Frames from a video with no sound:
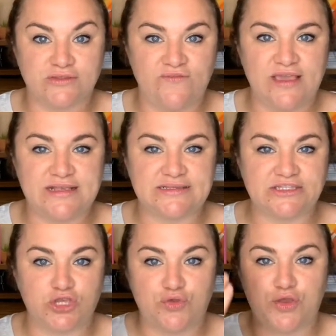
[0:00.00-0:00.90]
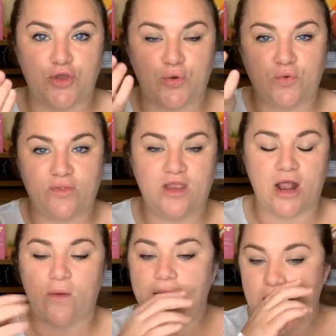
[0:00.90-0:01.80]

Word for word: those fees and so you know, you know,